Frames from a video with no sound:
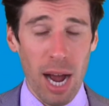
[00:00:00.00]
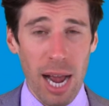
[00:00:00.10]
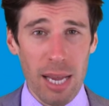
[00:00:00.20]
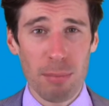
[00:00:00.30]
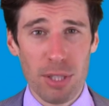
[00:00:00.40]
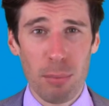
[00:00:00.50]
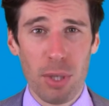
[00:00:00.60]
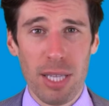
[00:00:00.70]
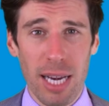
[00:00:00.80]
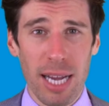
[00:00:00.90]
I am
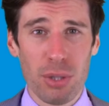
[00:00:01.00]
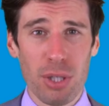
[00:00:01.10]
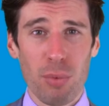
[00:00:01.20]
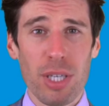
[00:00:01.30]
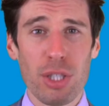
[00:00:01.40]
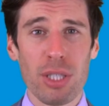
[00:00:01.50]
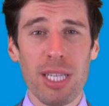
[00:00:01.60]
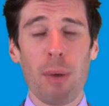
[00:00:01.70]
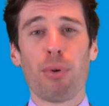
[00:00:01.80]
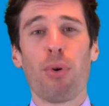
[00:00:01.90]
someone that actually reaches
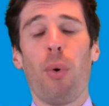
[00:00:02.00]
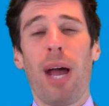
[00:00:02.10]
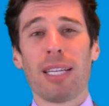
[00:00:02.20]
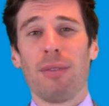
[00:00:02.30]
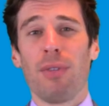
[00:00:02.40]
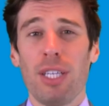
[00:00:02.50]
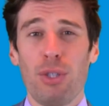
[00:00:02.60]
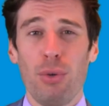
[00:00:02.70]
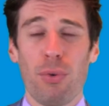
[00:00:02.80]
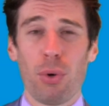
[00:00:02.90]
out proactively
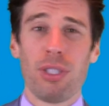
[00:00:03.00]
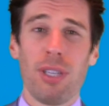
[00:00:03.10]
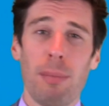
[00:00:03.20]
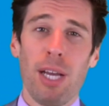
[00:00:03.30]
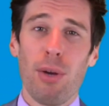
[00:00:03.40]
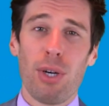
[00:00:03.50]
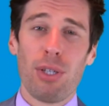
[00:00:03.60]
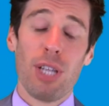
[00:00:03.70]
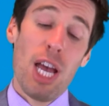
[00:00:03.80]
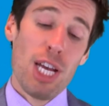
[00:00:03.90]
to for sale by owners.